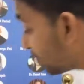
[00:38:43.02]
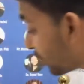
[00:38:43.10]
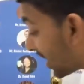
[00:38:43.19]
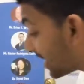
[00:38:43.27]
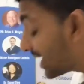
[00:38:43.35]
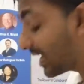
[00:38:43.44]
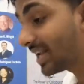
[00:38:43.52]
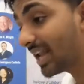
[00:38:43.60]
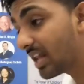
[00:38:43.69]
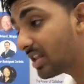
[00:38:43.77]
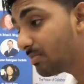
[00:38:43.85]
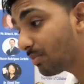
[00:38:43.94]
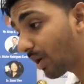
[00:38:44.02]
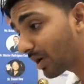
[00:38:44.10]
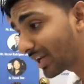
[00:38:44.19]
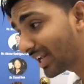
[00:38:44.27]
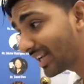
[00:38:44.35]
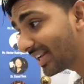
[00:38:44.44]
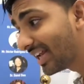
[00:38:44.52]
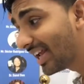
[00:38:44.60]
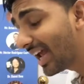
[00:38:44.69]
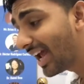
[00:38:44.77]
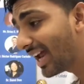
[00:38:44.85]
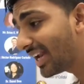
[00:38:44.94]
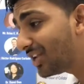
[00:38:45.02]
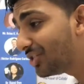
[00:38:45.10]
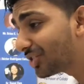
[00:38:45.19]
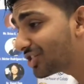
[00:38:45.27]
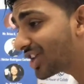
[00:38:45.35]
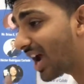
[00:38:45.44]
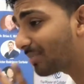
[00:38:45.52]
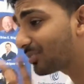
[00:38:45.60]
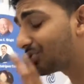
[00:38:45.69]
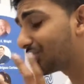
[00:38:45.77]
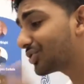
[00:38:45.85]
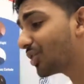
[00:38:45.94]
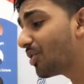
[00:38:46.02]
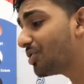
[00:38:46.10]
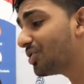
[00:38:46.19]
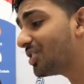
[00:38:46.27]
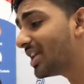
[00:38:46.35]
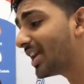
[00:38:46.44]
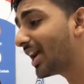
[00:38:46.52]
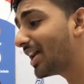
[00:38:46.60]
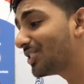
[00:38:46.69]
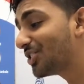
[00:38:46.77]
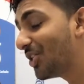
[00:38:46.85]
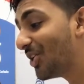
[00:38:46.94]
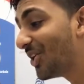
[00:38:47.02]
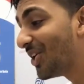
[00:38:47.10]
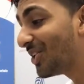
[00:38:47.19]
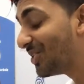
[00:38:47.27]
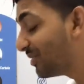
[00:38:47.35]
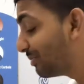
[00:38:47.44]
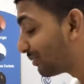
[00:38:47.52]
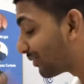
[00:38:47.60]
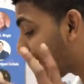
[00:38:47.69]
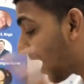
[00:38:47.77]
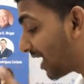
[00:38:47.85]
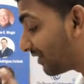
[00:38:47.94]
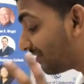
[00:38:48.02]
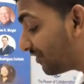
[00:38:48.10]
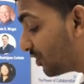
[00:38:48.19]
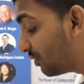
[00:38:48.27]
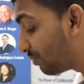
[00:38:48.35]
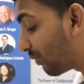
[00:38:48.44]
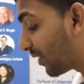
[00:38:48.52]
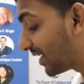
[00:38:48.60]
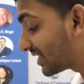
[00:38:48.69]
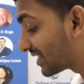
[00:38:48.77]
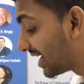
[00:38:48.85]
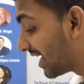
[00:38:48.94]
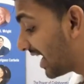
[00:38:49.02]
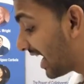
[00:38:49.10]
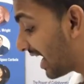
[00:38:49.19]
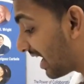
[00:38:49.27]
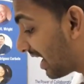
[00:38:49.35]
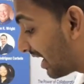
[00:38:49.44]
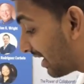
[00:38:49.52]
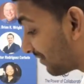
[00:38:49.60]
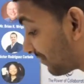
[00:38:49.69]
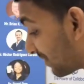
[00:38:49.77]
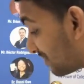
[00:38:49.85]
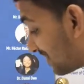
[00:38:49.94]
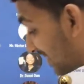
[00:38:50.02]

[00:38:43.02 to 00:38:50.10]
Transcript: Win in Any Market. And your chapter is so unique because you brought viewpoints from